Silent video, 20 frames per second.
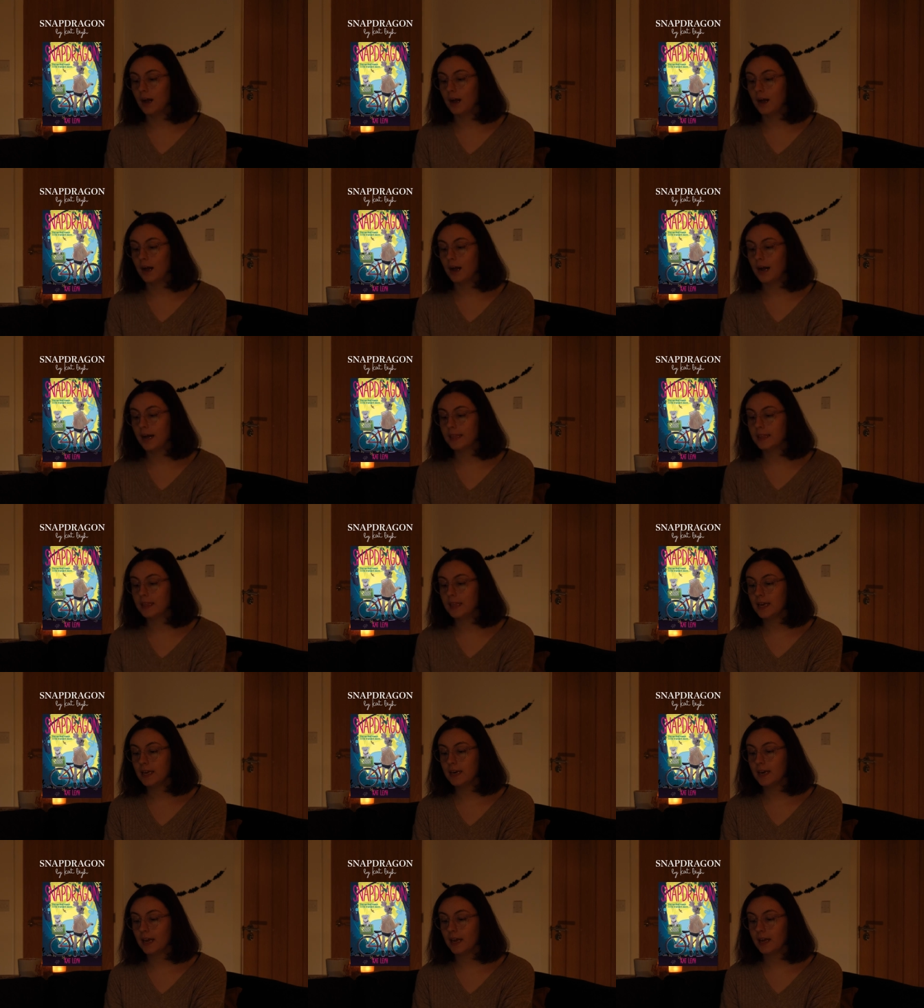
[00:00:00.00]
Uh, I
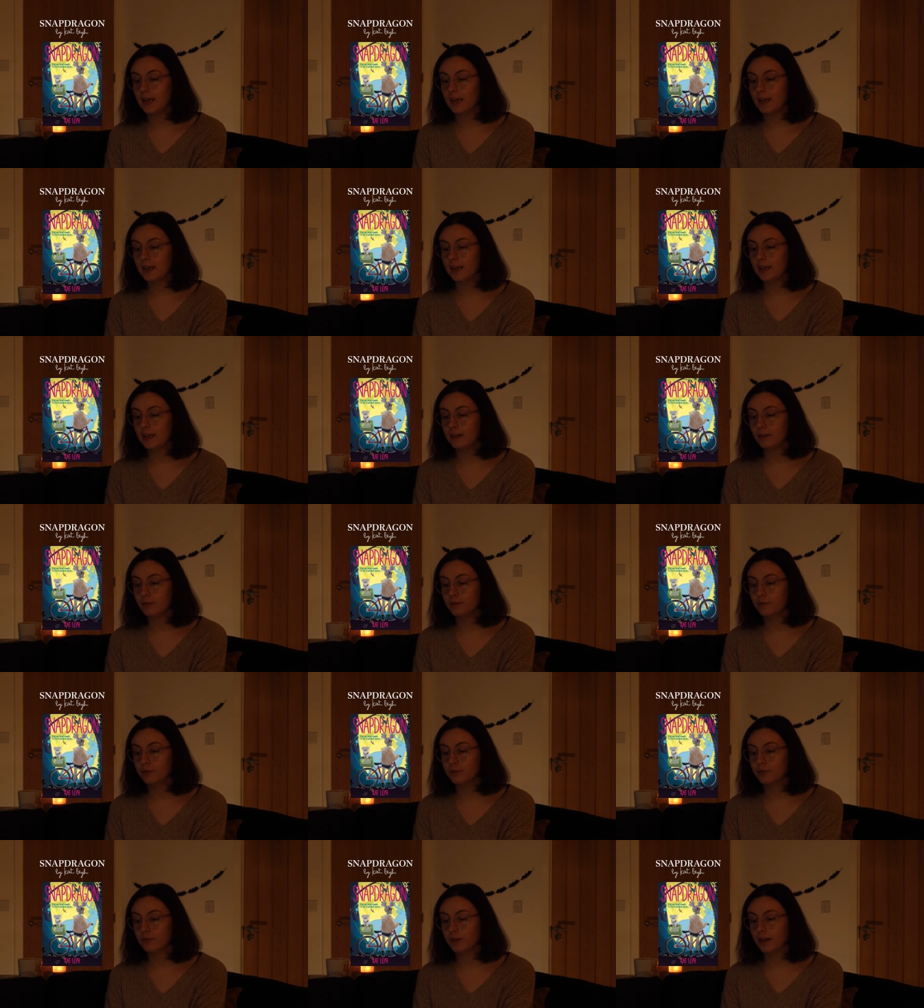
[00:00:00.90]
then
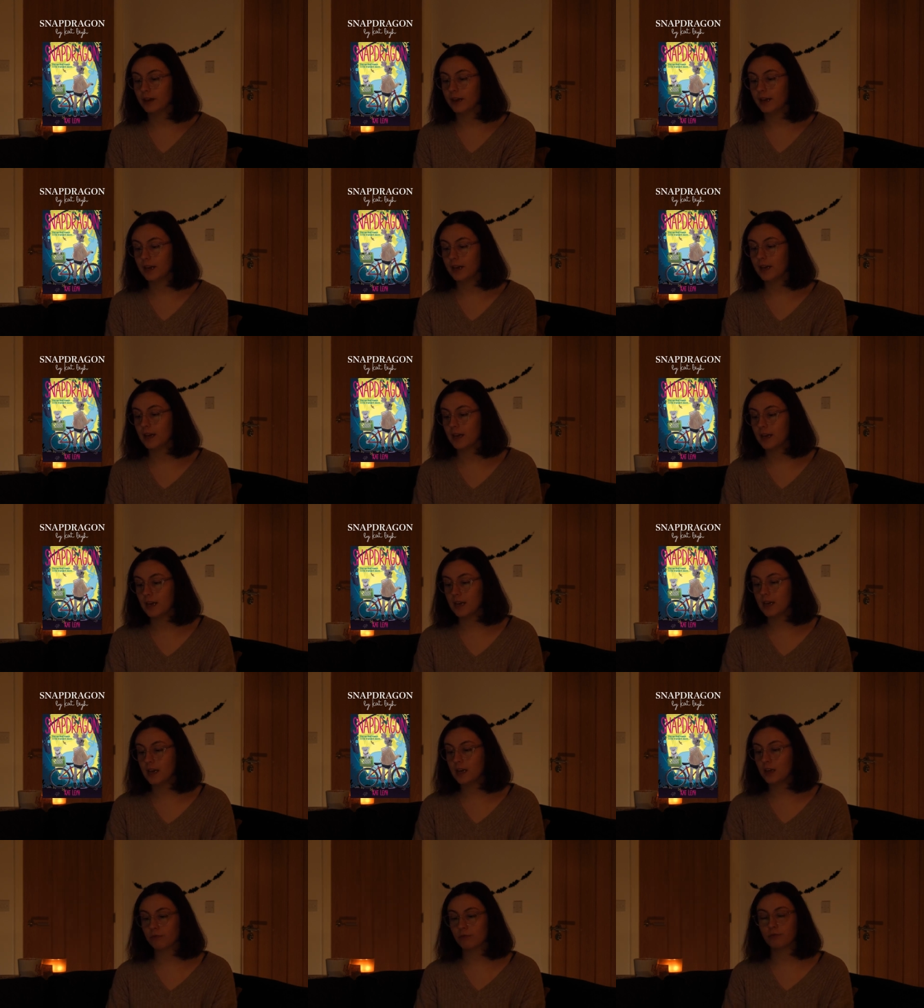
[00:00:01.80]
have
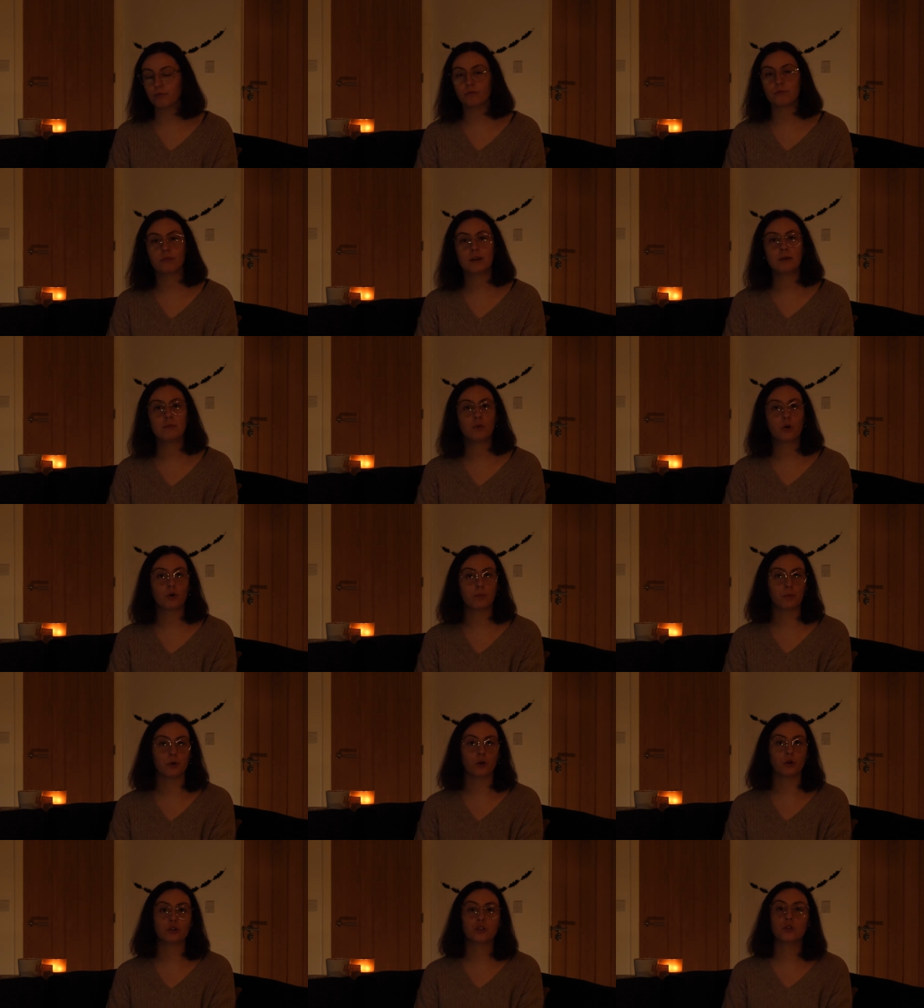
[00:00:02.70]
a three more
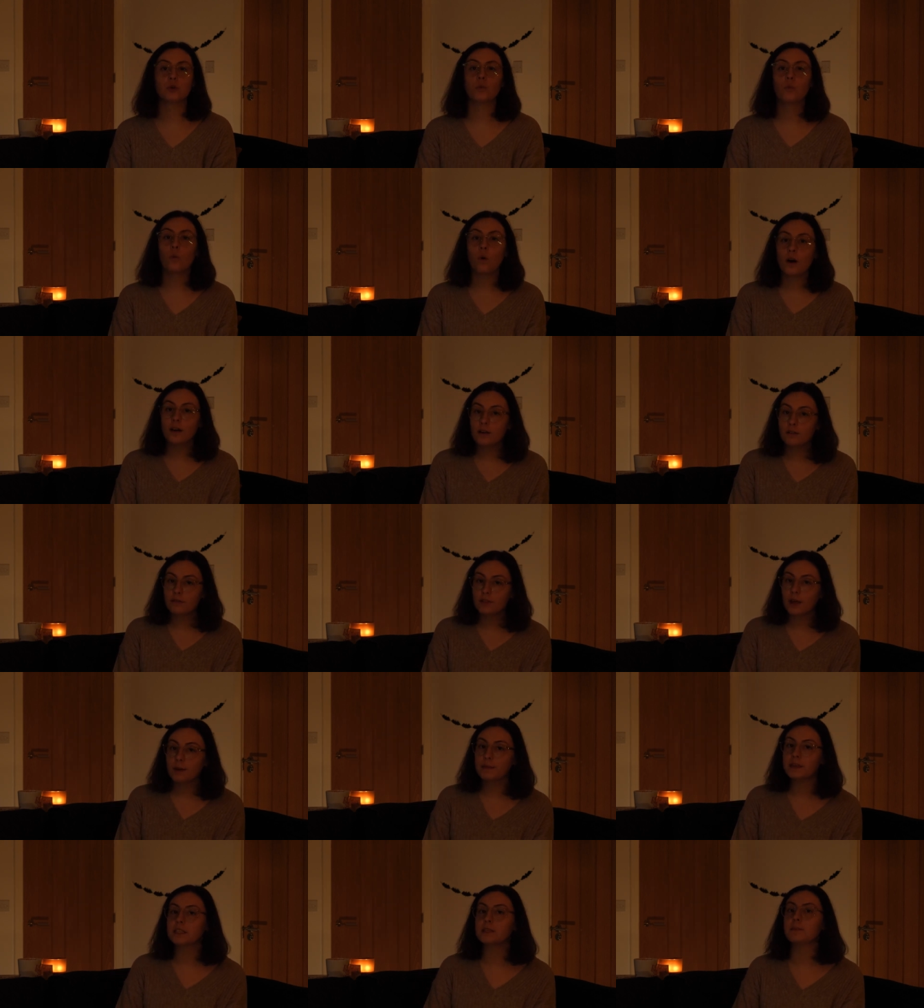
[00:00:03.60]
books. One of
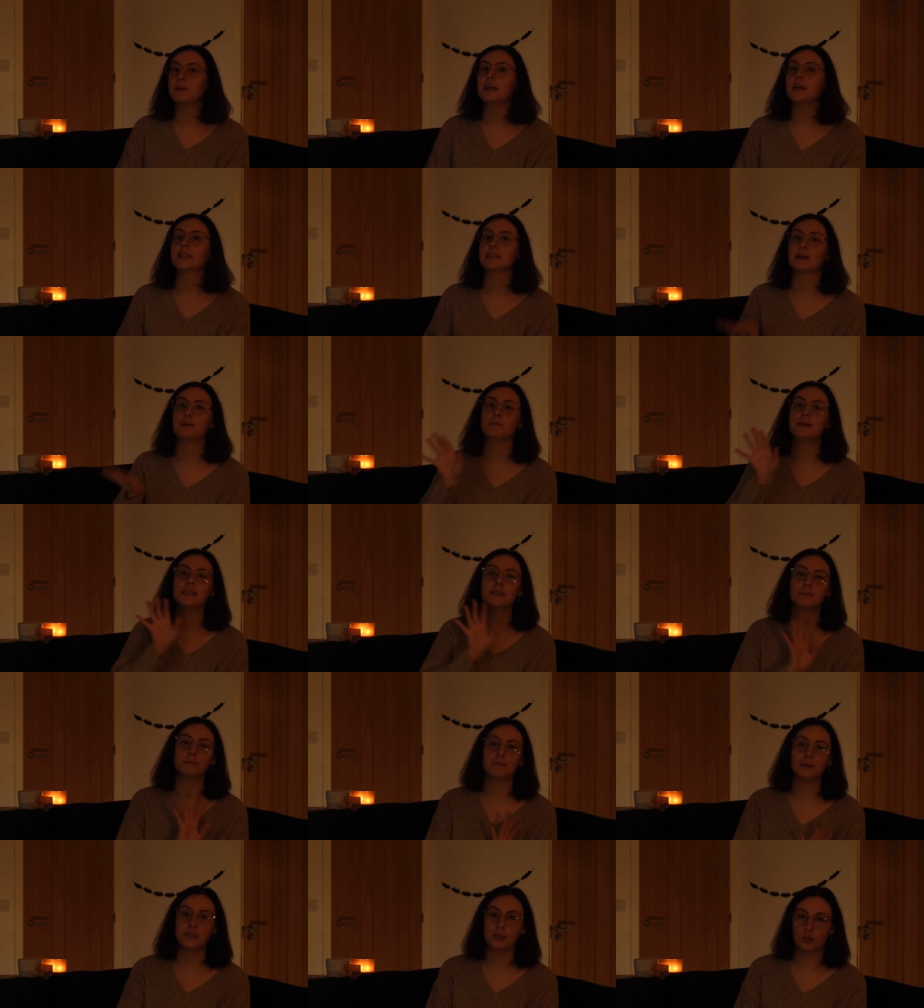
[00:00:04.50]
them it's because I'm in the
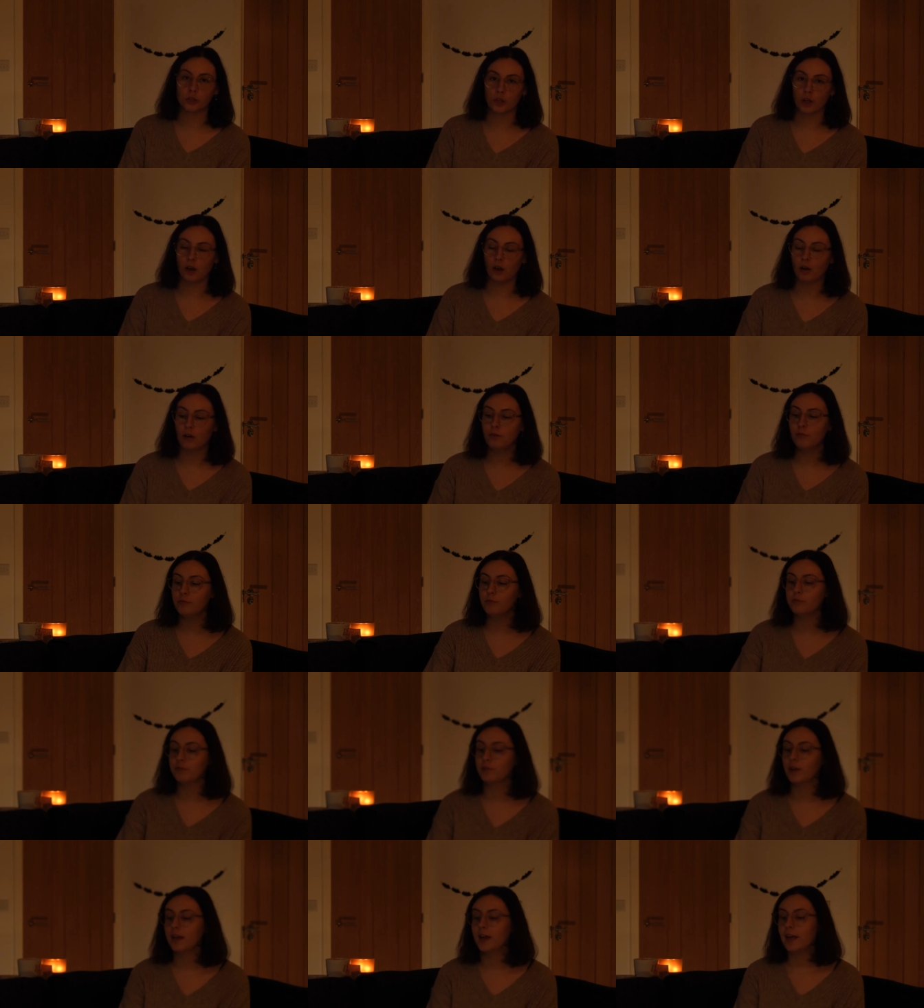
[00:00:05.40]
middle of,